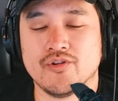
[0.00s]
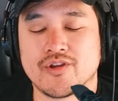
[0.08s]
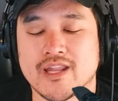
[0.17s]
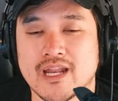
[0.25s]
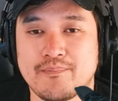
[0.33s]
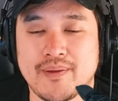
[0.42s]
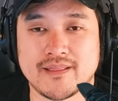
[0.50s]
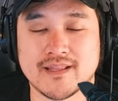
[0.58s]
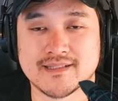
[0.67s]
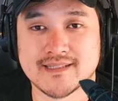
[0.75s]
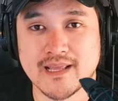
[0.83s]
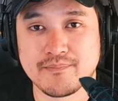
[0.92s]
you cannot pick
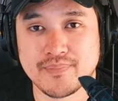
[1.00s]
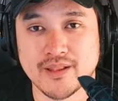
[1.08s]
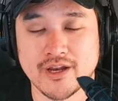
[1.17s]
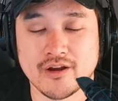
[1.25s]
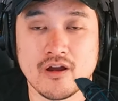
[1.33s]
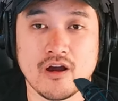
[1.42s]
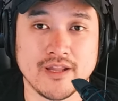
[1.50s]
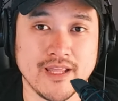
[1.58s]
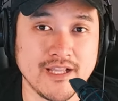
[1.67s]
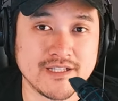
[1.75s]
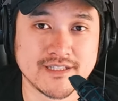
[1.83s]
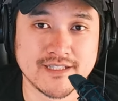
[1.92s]
the same player on
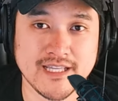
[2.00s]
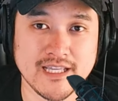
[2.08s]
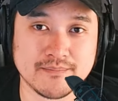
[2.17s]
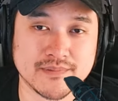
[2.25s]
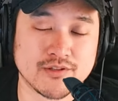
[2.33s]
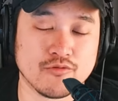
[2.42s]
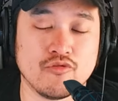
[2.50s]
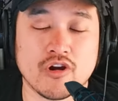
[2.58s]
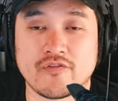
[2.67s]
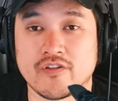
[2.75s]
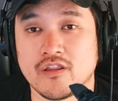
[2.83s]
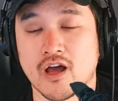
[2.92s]
each team. So
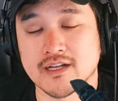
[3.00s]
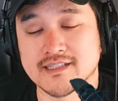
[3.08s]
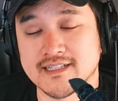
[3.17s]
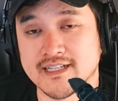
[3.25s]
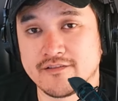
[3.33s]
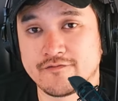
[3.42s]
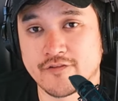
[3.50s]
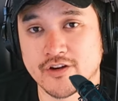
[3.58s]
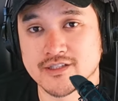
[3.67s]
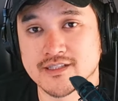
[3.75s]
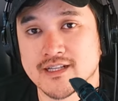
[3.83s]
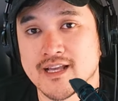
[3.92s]
whoever locks it in
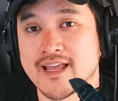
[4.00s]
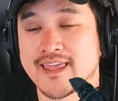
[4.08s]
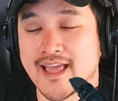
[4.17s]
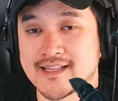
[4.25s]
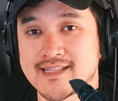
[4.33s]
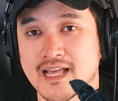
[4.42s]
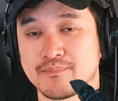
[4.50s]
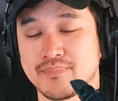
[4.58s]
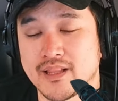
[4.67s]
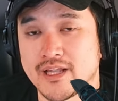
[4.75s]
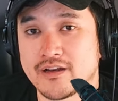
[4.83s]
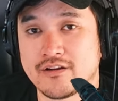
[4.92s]
first gets that
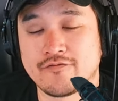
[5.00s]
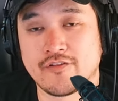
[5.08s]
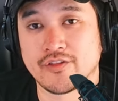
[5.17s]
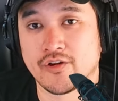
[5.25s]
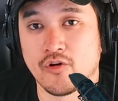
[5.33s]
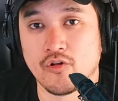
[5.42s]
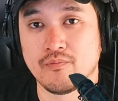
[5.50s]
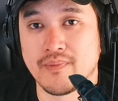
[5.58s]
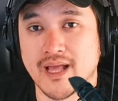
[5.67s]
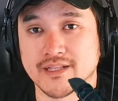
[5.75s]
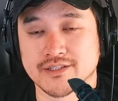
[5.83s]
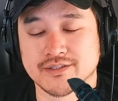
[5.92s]
player for the whole
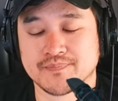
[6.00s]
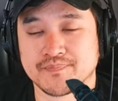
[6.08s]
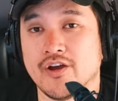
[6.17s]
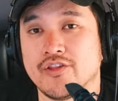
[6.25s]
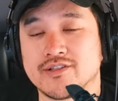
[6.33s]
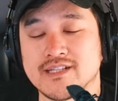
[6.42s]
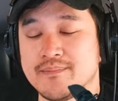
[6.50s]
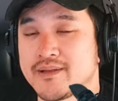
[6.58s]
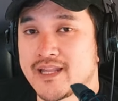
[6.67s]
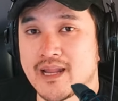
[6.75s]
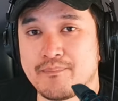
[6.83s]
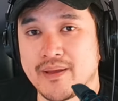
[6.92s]
match. The other team
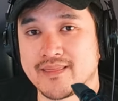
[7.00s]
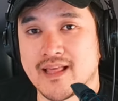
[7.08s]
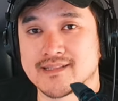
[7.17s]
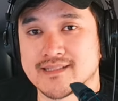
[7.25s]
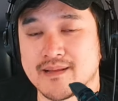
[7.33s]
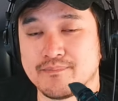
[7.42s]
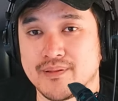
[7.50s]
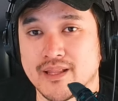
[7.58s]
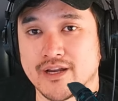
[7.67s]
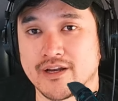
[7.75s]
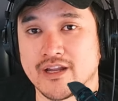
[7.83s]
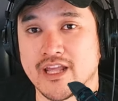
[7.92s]
cannot pick that same
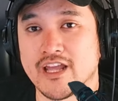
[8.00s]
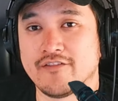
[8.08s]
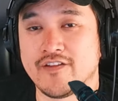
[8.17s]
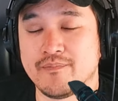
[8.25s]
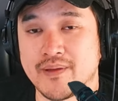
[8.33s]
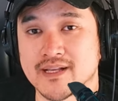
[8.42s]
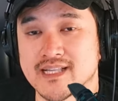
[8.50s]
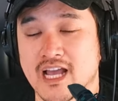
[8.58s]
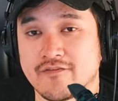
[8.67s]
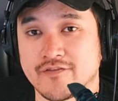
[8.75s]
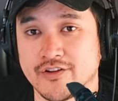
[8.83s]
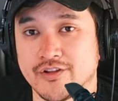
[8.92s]
player if he picks
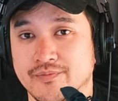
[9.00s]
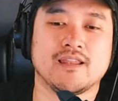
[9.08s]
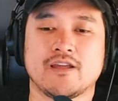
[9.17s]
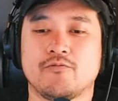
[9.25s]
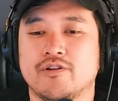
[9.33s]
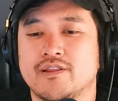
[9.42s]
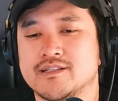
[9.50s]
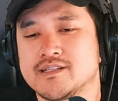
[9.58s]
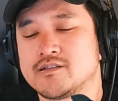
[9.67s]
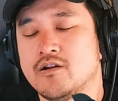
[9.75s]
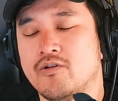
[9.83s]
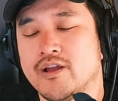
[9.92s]
after you. I like where this
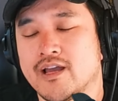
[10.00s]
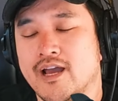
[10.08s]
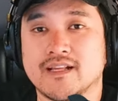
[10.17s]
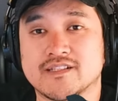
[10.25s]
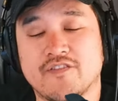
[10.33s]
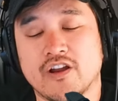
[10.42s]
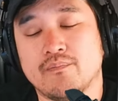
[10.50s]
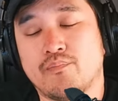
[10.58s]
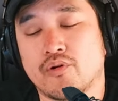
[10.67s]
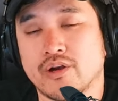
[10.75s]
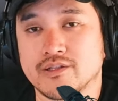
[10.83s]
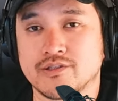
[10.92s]
is going. I think it's very
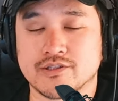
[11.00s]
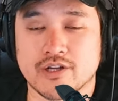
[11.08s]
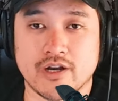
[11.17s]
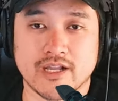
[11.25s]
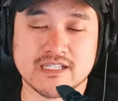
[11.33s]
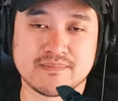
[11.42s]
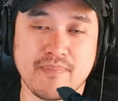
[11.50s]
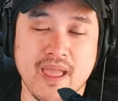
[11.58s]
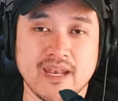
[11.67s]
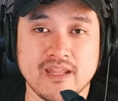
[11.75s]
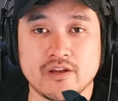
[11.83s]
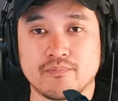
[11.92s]
important to start
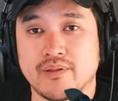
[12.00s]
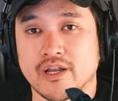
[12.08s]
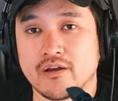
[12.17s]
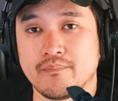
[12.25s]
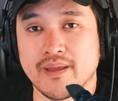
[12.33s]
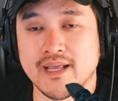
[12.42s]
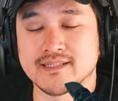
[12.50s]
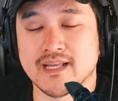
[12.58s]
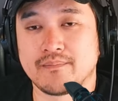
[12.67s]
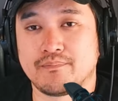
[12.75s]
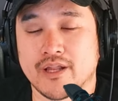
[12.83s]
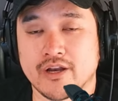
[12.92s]
expanding your player base
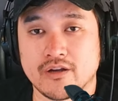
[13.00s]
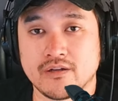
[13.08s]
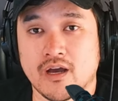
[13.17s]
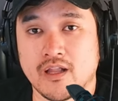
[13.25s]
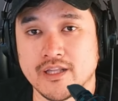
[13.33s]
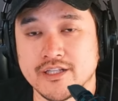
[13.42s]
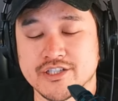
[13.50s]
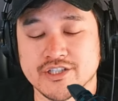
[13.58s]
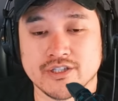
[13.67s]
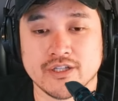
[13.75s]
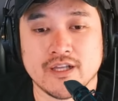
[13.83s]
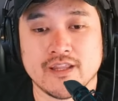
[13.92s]
and player
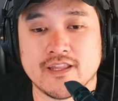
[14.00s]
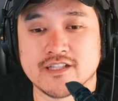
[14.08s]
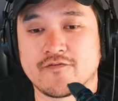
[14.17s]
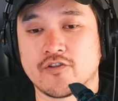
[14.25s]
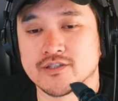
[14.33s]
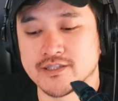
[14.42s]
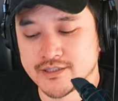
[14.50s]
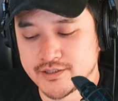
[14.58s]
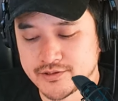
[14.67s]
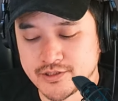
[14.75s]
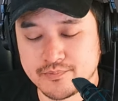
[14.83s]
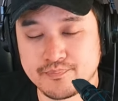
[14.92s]
knowledge. This forces
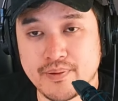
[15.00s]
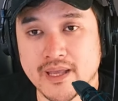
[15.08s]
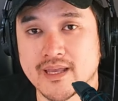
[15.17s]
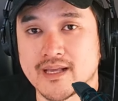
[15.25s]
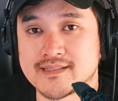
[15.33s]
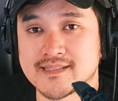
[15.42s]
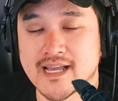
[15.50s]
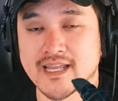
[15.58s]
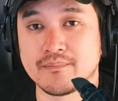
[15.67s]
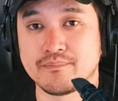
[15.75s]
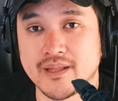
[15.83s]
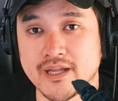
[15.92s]
you to pick a
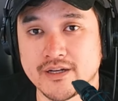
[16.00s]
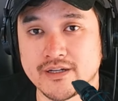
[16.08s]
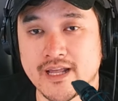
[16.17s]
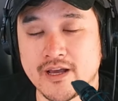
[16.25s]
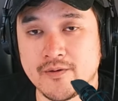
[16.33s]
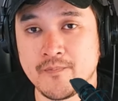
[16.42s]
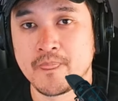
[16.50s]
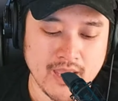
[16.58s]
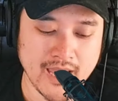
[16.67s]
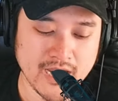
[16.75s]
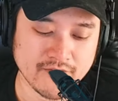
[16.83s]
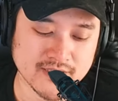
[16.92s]
second player now.
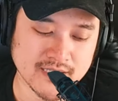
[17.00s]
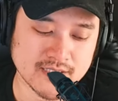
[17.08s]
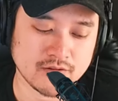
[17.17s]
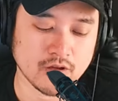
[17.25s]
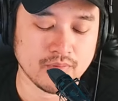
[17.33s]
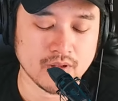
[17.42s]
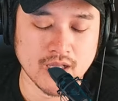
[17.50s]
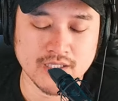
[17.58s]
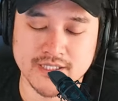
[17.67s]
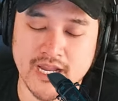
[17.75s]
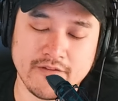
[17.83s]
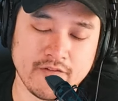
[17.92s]
And ever since global
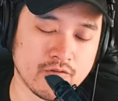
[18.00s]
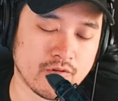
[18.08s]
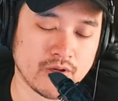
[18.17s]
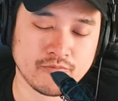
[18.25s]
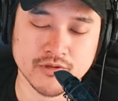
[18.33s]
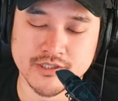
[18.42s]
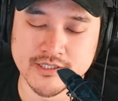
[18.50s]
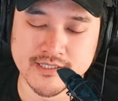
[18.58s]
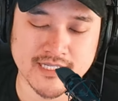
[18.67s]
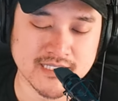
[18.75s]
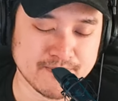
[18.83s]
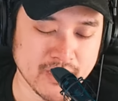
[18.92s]
launch, everyone was just
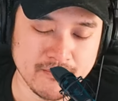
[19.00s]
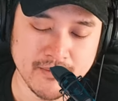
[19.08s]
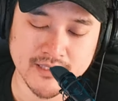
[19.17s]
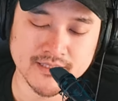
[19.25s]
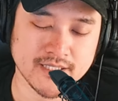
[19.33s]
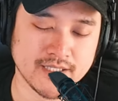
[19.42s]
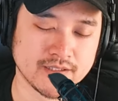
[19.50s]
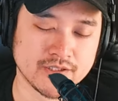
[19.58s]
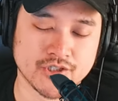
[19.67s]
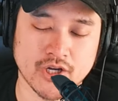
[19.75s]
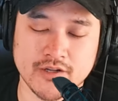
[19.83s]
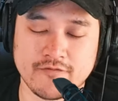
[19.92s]
experimenting,
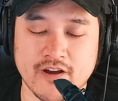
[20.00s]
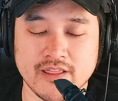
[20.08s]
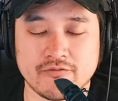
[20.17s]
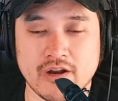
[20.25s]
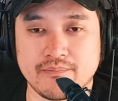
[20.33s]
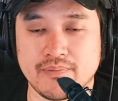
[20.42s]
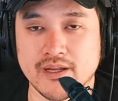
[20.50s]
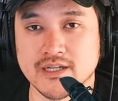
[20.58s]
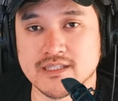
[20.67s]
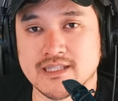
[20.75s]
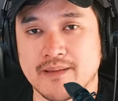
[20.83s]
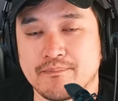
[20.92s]
trying to find the right
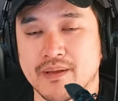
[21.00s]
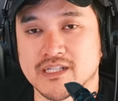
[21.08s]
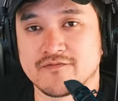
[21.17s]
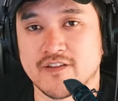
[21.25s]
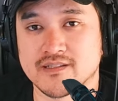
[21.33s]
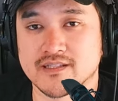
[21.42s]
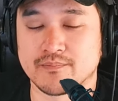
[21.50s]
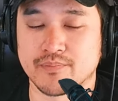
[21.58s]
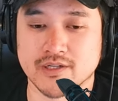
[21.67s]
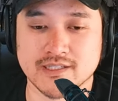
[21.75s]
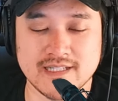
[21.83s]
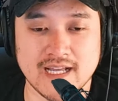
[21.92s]
players that best fits their
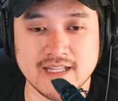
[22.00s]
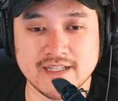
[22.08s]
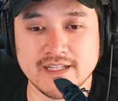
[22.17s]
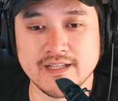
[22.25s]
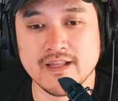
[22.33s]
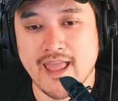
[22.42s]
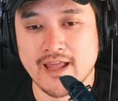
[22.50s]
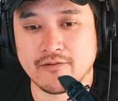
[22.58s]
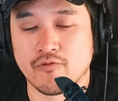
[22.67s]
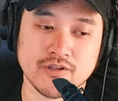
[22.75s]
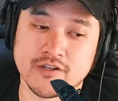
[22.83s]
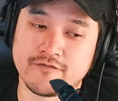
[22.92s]
personality.
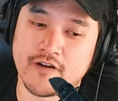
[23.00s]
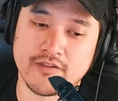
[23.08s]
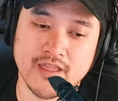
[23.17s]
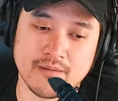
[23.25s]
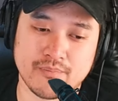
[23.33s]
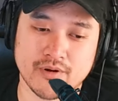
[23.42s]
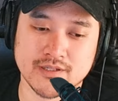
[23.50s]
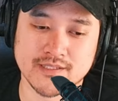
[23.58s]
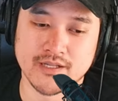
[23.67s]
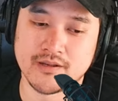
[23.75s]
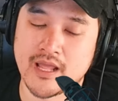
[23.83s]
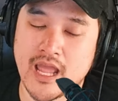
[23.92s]
And once you found that
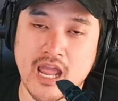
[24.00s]
person,